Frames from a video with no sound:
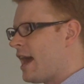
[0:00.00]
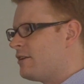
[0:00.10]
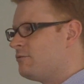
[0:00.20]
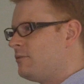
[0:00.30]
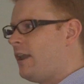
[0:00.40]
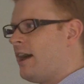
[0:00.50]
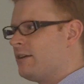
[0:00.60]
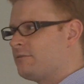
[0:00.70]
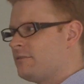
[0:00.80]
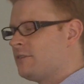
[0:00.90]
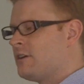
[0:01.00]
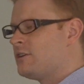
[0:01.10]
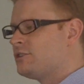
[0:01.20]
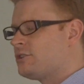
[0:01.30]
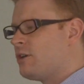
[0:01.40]
and live.
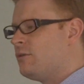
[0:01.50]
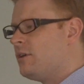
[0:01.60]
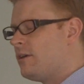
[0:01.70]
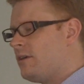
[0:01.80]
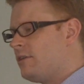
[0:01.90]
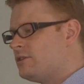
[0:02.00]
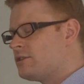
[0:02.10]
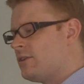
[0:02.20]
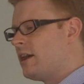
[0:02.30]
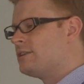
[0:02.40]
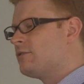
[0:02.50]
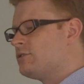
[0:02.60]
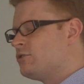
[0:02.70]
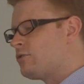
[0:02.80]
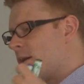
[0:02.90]
So the idea
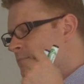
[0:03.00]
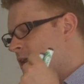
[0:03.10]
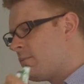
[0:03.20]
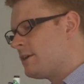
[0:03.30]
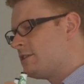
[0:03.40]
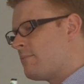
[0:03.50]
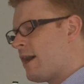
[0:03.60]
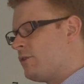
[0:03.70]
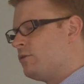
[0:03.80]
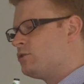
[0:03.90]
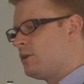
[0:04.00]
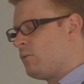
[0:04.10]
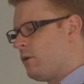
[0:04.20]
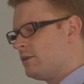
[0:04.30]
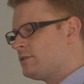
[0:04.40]
is to try and minimize the amount that you're
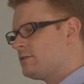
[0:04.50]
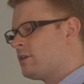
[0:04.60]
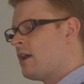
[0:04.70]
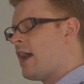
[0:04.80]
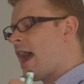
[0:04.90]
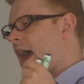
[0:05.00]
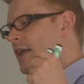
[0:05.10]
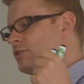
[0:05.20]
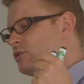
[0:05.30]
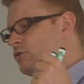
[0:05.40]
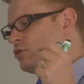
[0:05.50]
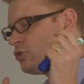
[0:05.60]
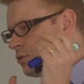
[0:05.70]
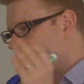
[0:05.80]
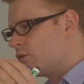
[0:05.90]
doing at once, and to
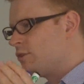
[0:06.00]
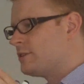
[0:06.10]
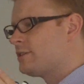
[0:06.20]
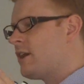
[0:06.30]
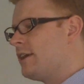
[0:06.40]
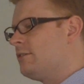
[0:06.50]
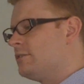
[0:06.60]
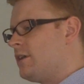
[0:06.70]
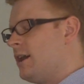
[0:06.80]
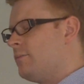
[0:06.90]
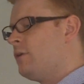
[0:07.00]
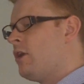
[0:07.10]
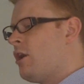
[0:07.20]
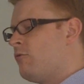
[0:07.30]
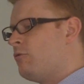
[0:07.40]
shorten the cycle time
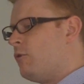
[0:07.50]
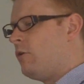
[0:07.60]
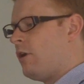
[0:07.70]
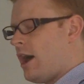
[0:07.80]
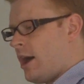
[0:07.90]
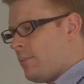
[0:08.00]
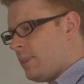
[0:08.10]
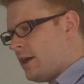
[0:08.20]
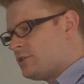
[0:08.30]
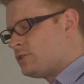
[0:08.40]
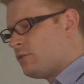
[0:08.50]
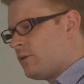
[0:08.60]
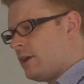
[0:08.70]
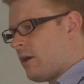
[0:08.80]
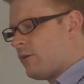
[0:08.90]
for a
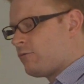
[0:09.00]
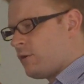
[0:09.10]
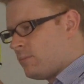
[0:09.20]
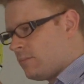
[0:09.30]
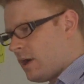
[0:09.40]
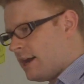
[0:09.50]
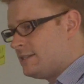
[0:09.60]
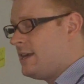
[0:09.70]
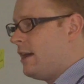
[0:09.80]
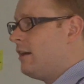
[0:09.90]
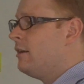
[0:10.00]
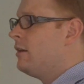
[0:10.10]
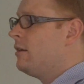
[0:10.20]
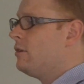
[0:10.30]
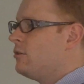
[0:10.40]
story going from idea
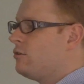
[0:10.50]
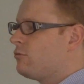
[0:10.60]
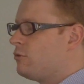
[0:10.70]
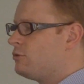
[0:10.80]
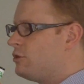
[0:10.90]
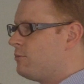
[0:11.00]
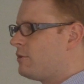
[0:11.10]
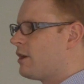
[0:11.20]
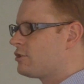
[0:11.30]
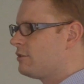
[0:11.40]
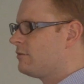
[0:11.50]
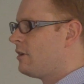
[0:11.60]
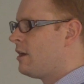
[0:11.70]
through to production.